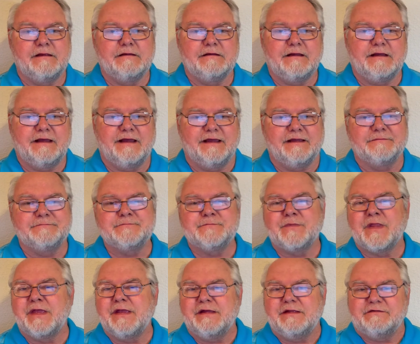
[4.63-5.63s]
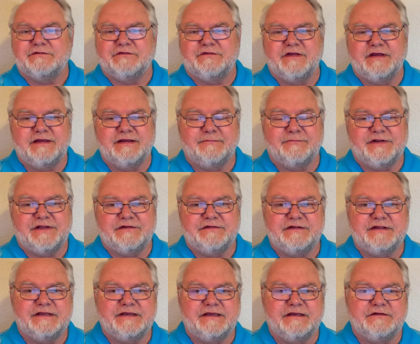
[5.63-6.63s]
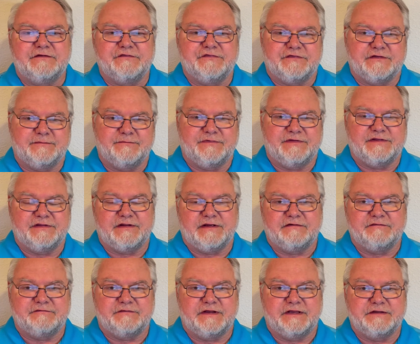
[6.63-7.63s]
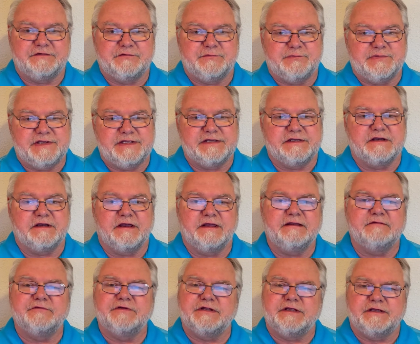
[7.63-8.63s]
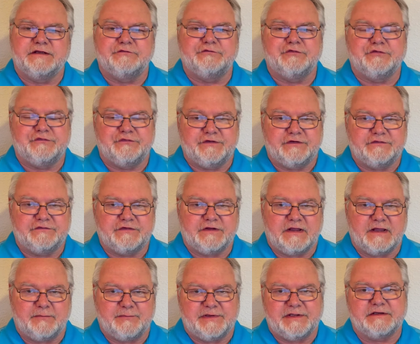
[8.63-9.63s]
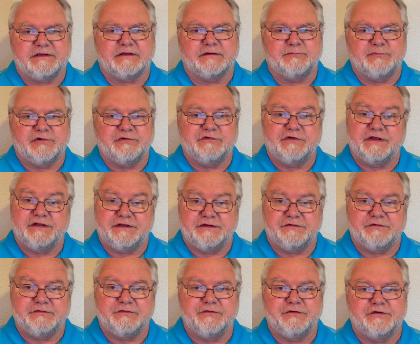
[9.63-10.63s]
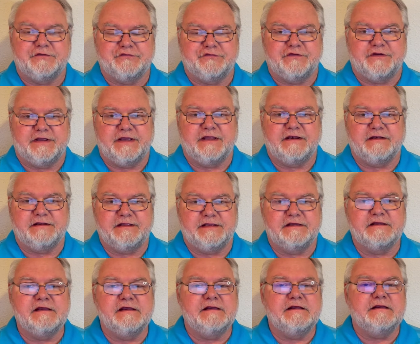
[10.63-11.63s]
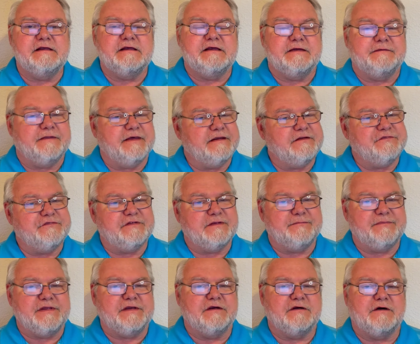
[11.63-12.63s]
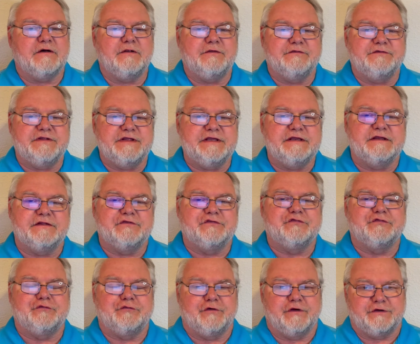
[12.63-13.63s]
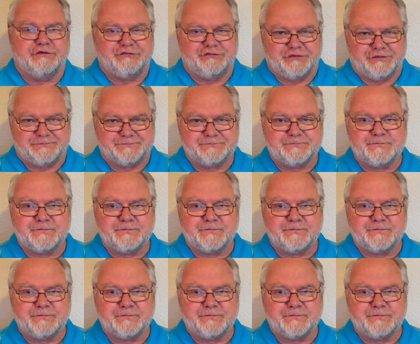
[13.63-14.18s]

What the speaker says: Hi, today I'm going to dig into something that I find to be kind of an interesting topic pertaining to Christianity, and that is something called deconstruction.